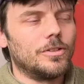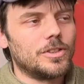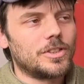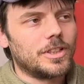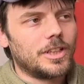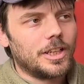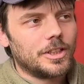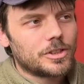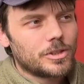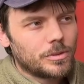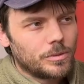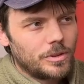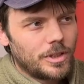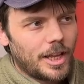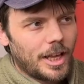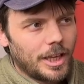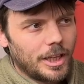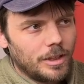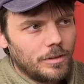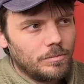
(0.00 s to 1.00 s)
is an actual
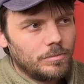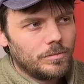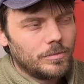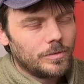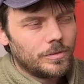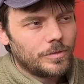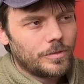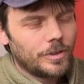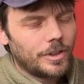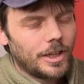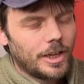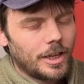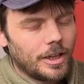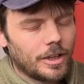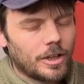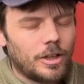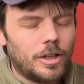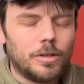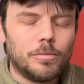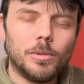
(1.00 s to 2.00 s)
name for that. I
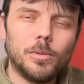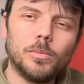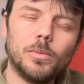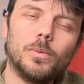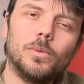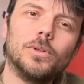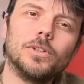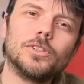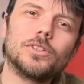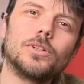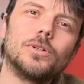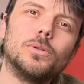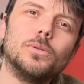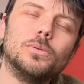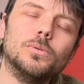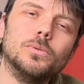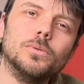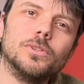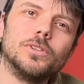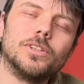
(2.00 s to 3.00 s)
can't remember what it's
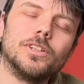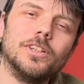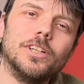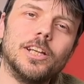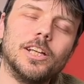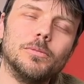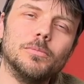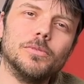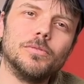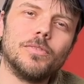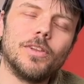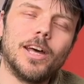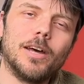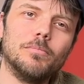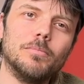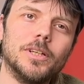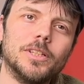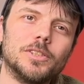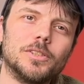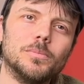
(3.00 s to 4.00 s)
called. The name of
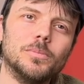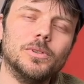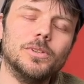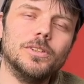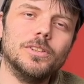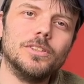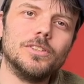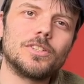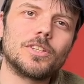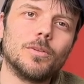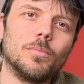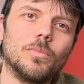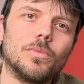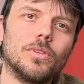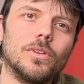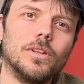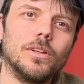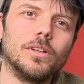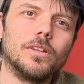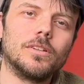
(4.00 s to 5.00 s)
that measurement is
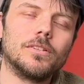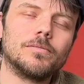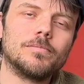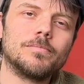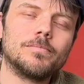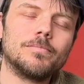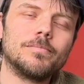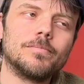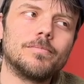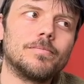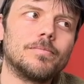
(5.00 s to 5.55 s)
something. We'll flash it